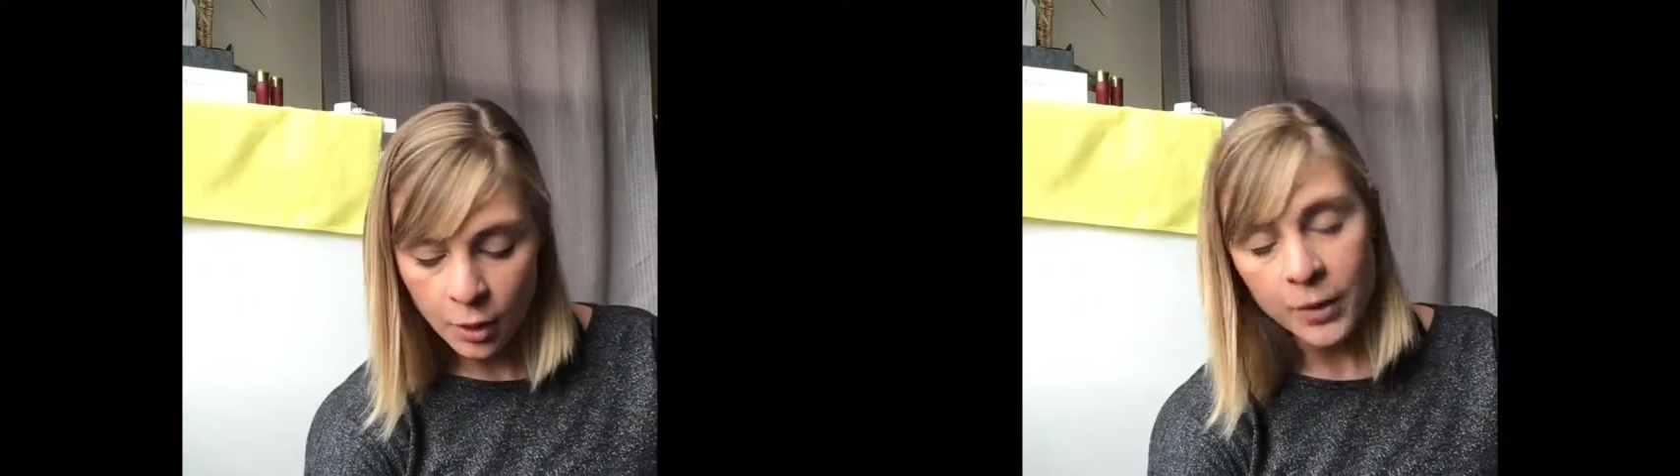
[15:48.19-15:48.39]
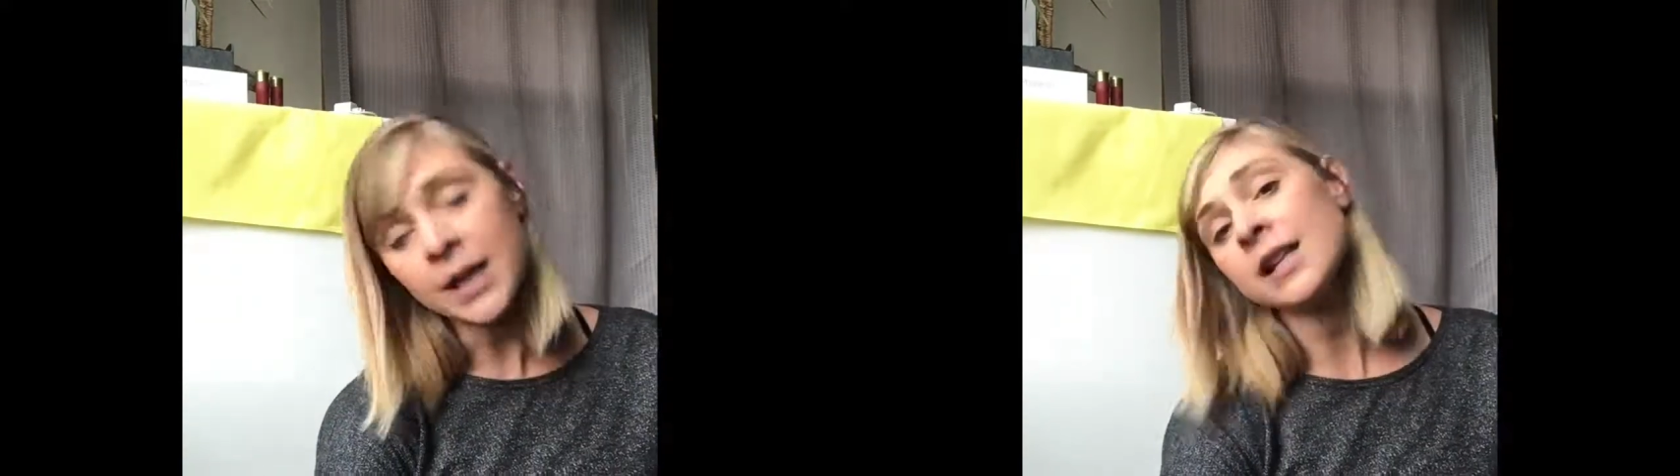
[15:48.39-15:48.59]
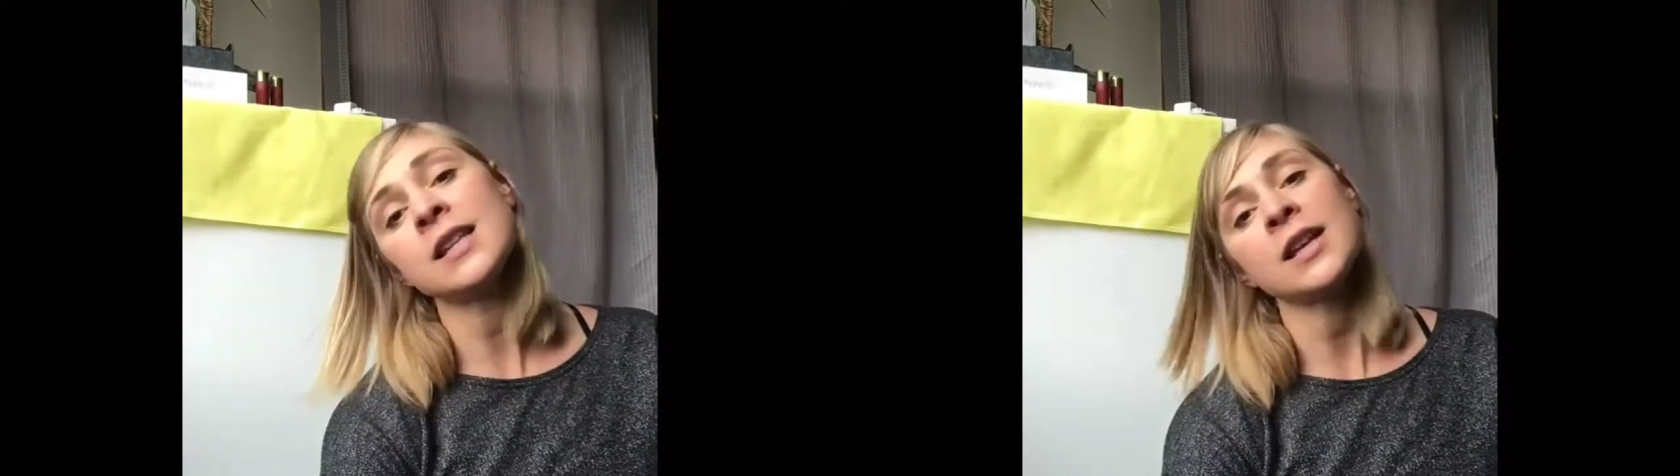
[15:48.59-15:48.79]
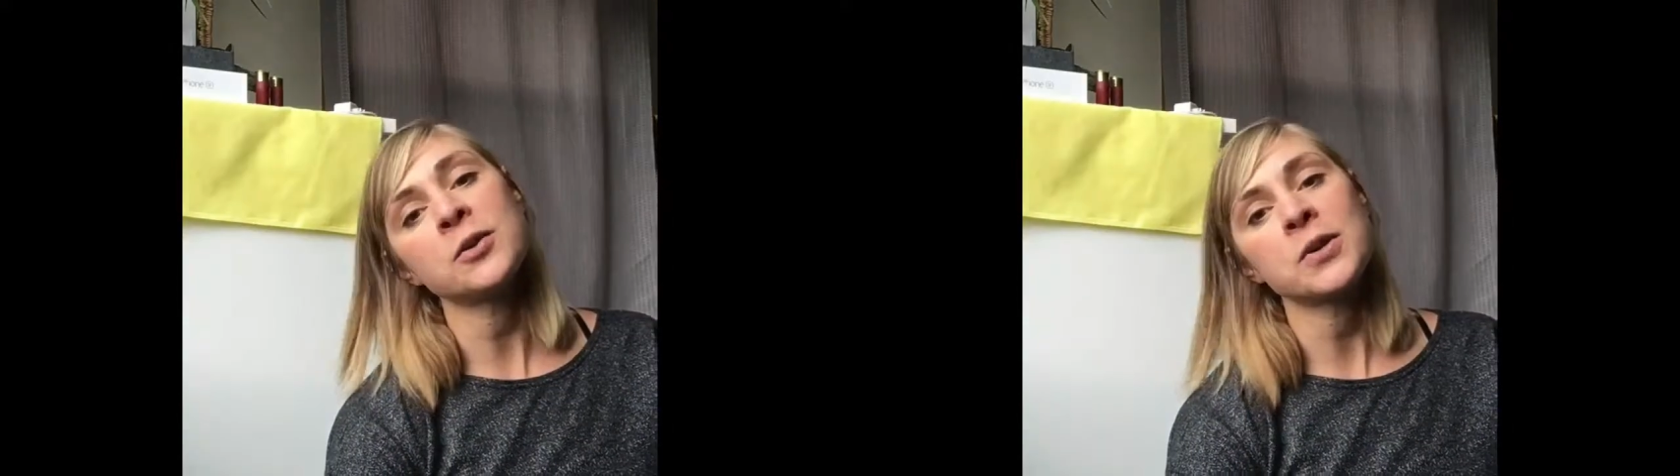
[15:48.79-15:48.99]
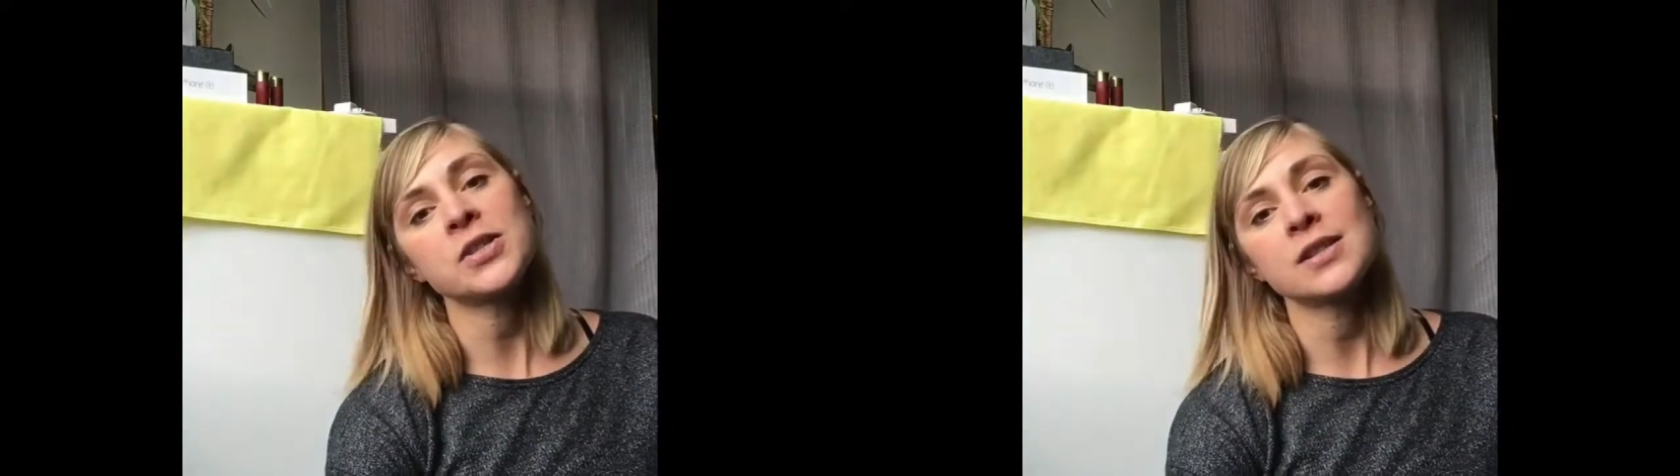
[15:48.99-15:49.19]
Oh, I get a lot of
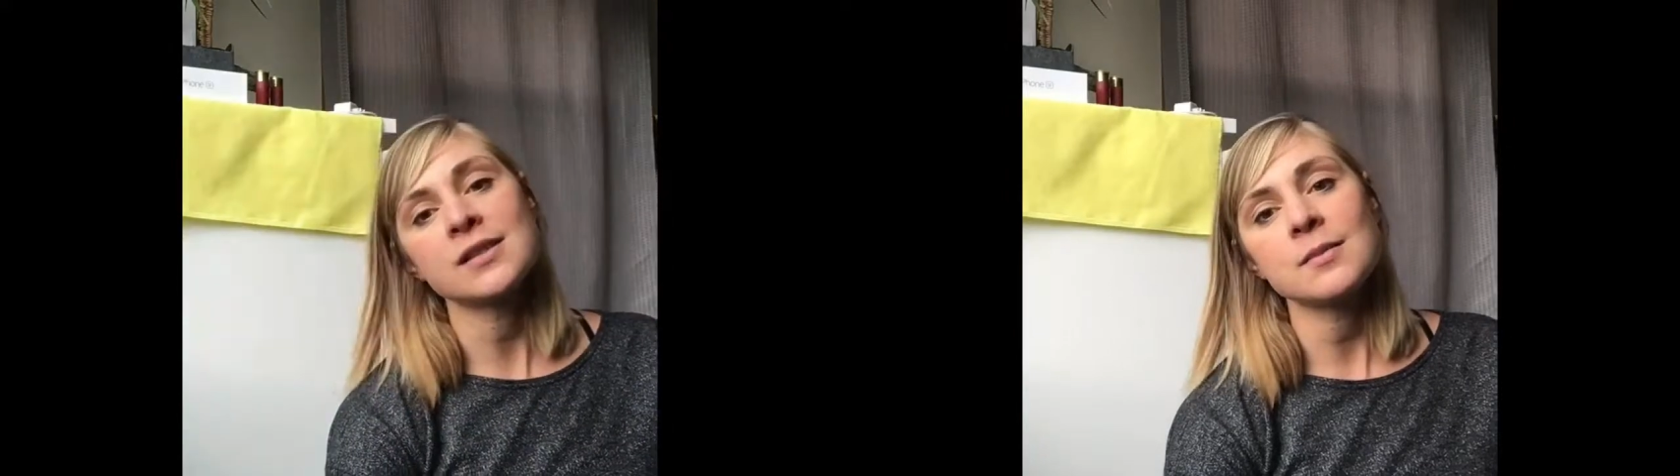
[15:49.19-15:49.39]
questions